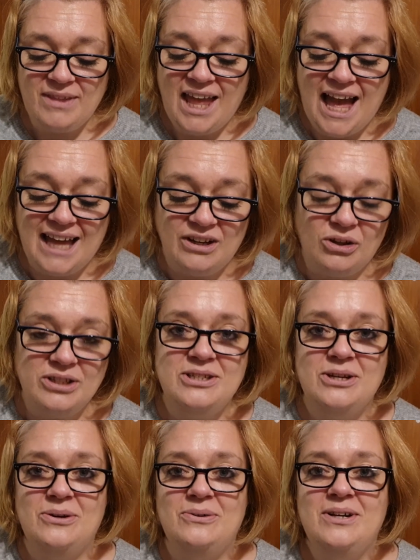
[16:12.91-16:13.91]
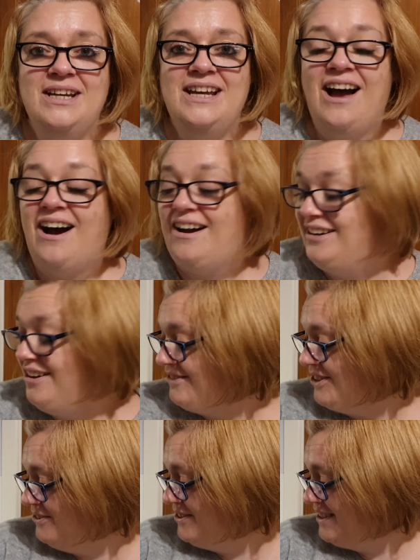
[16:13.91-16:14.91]
And also our nut
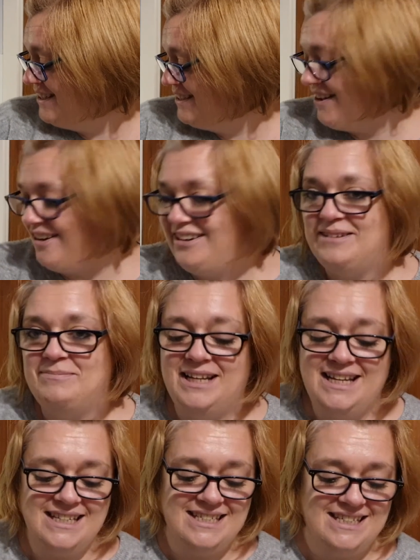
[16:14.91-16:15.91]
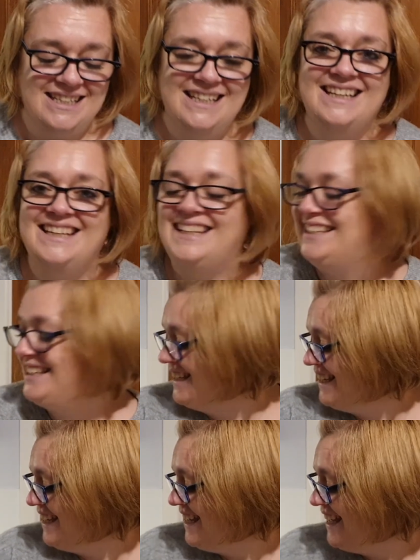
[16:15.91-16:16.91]
roast is now complete.
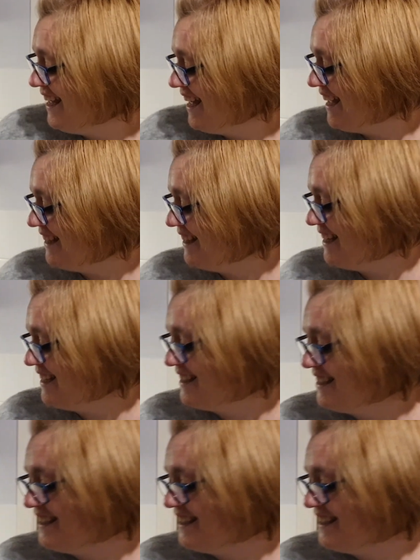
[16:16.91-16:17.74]
And this